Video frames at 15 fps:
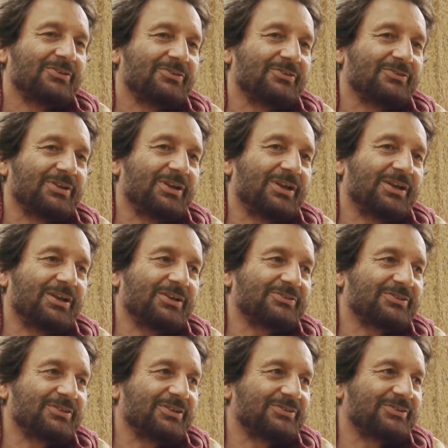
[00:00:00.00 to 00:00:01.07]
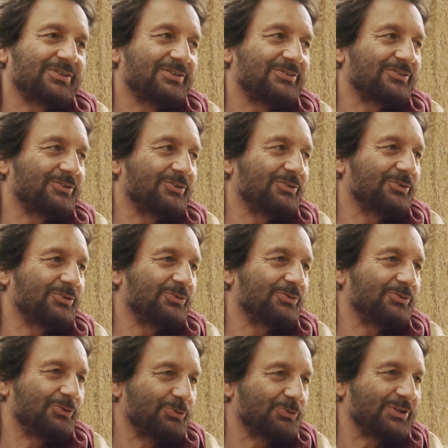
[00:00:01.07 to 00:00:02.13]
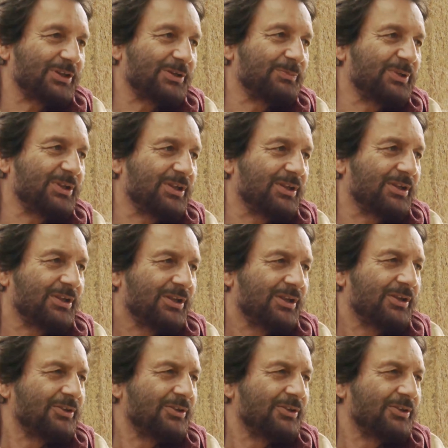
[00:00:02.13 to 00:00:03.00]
So then I asked her, I said, "So you tell me."